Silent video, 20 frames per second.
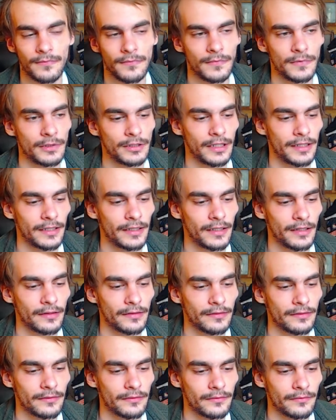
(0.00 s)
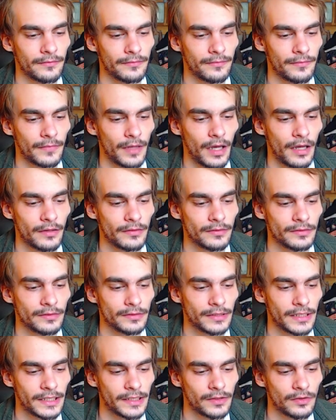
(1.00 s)
like a
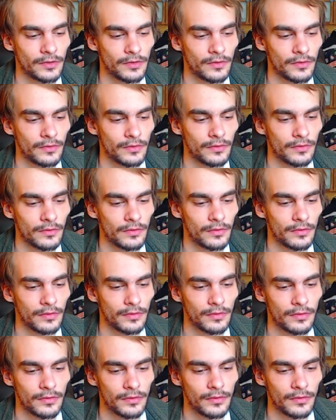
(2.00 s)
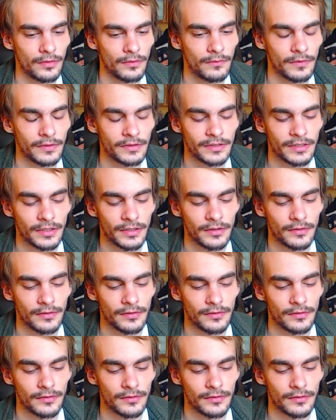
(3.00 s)
little, what's it,